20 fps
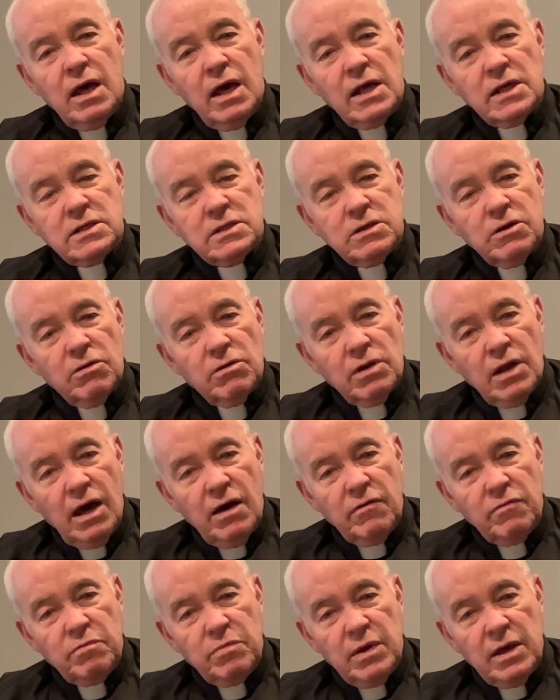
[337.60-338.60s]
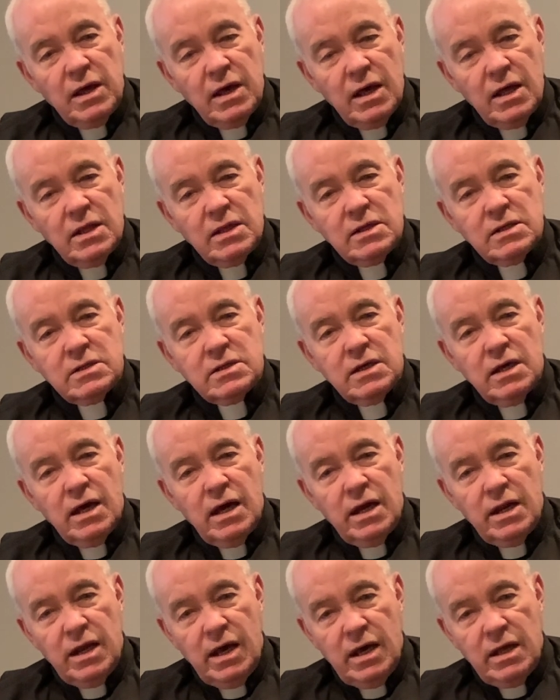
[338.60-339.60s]
It's your life begins
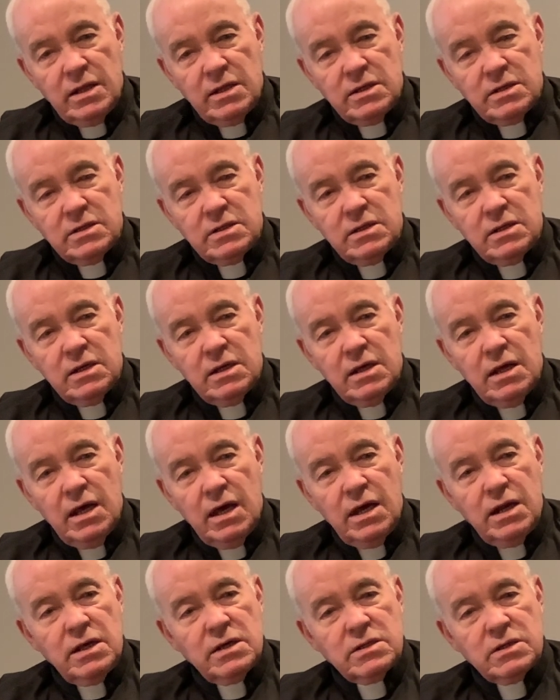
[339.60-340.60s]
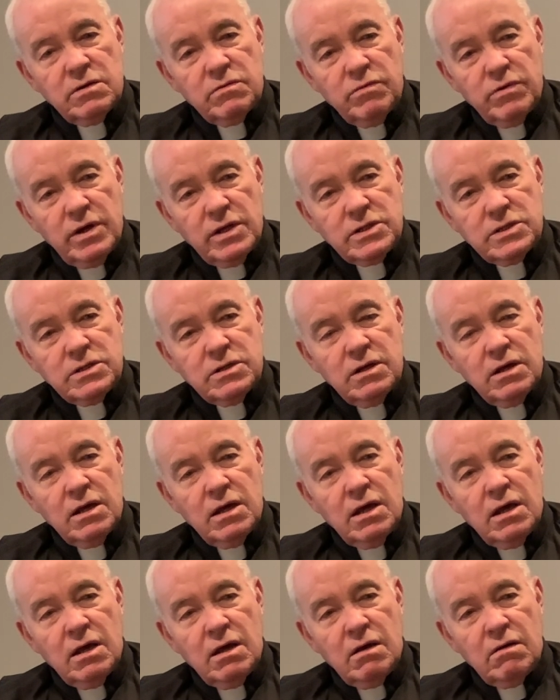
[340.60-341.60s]
and ends and is enriched
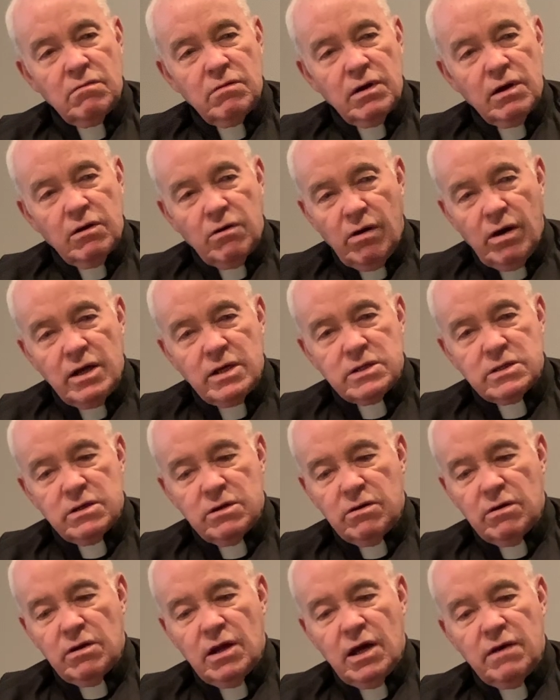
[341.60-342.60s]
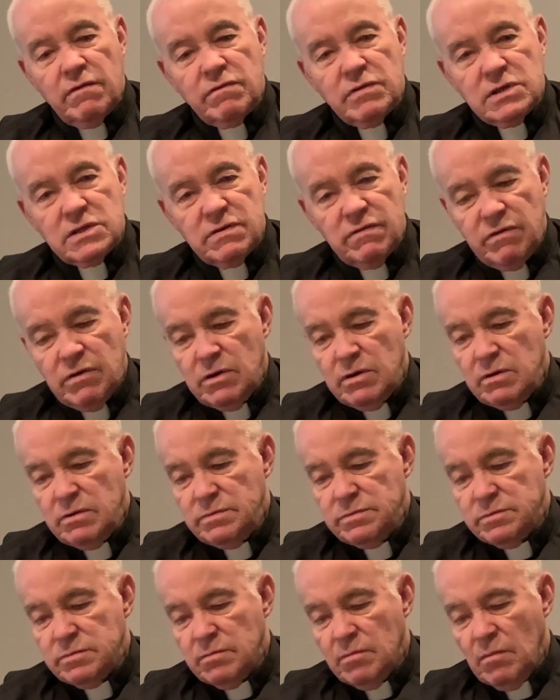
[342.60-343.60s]
when Christ in your life is full.
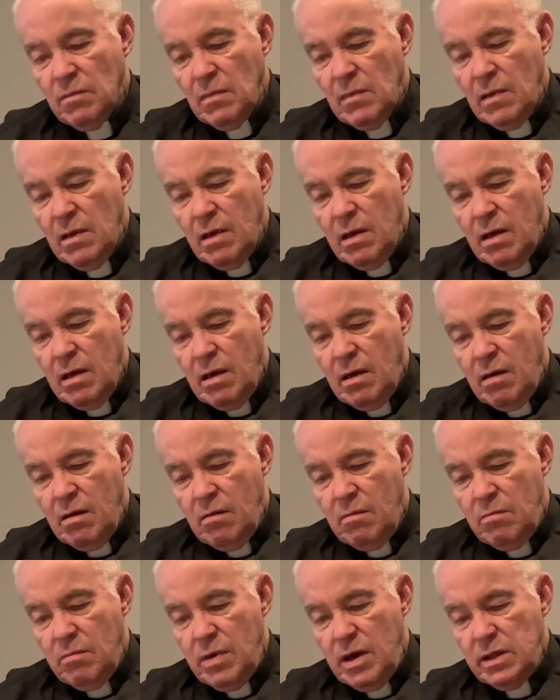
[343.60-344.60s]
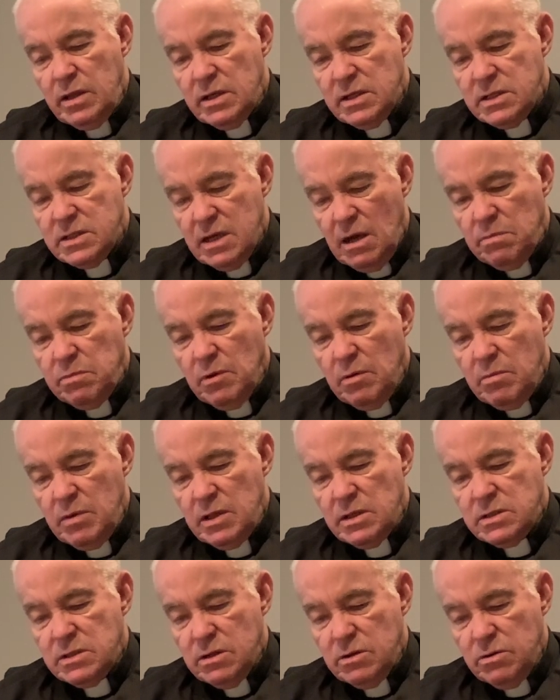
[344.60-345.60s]
May the
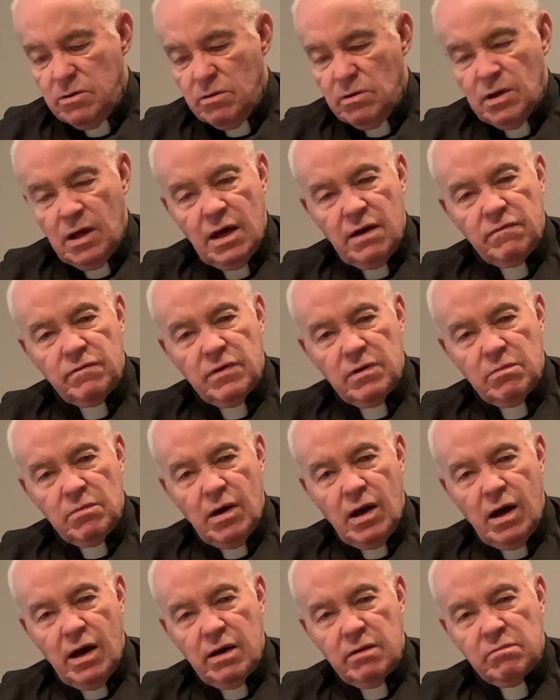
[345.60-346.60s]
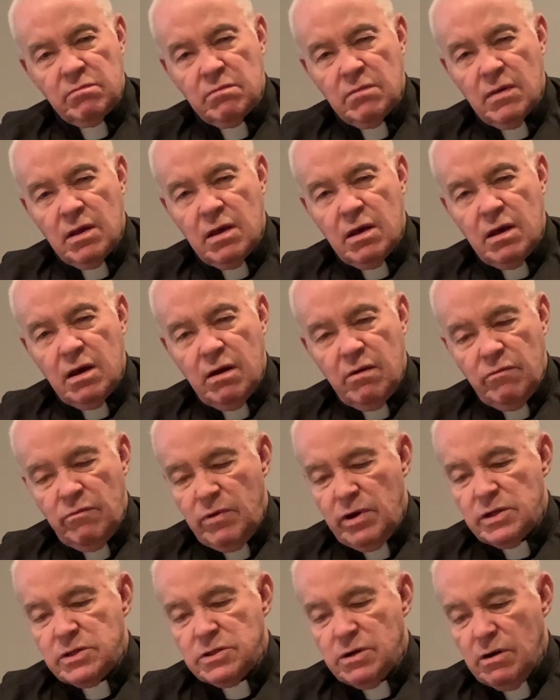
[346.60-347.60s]
supplements in your life and mine
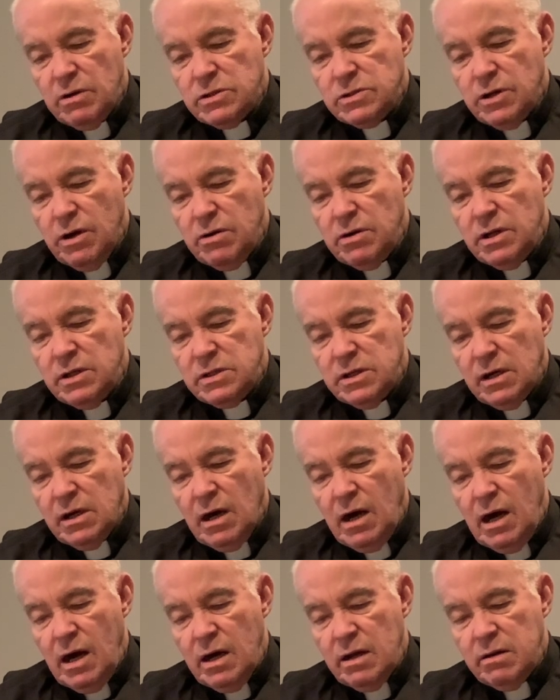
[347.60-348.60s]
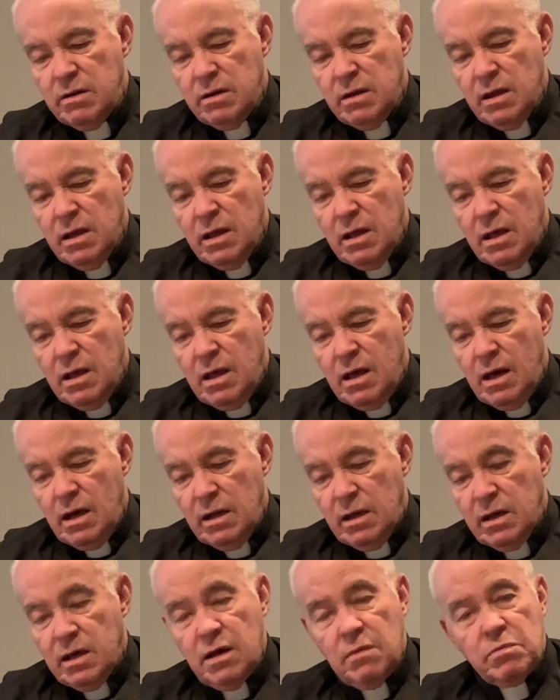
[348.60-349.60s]
enrich our journey to God
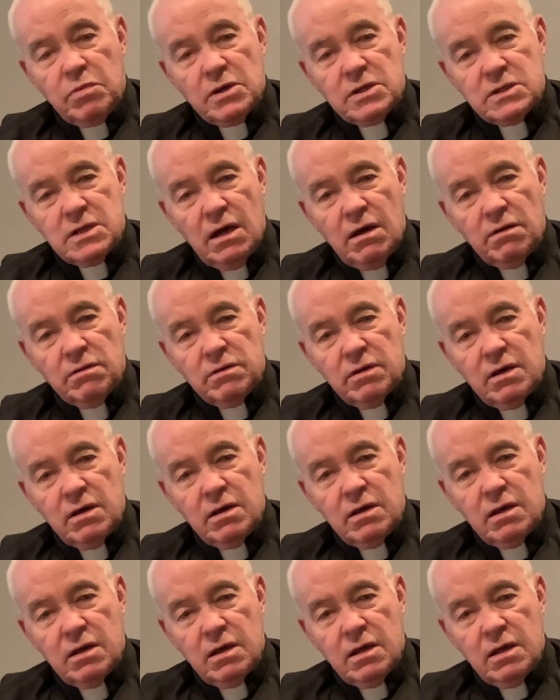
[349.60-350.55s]
and keep us healthy